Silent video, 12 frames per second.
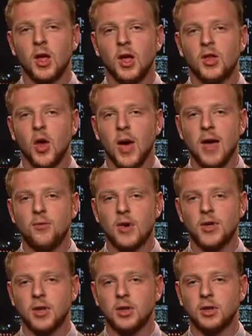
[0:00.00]
So
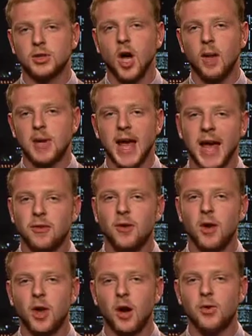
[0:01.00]
every single time an
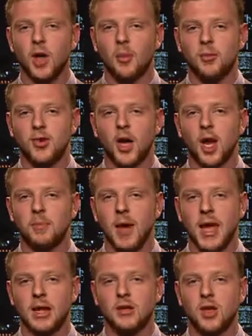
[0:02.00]
advert goes up for an
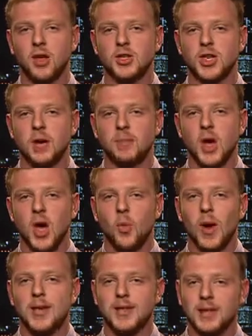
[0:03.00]
unpaid internship,
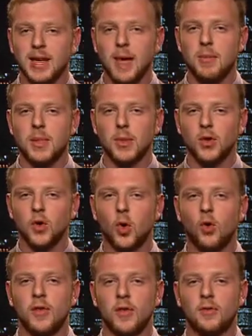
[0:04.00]
we're slamming the
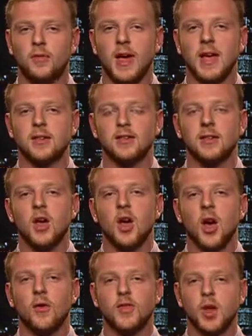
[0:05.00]
door in the face
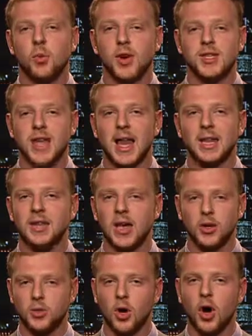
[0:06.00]
of someone
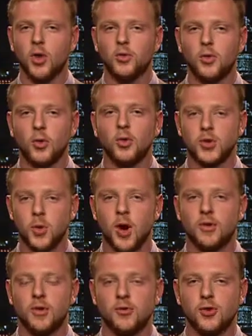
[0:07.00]
talented who can't afford to
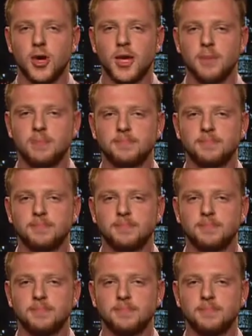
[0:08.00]
work for free.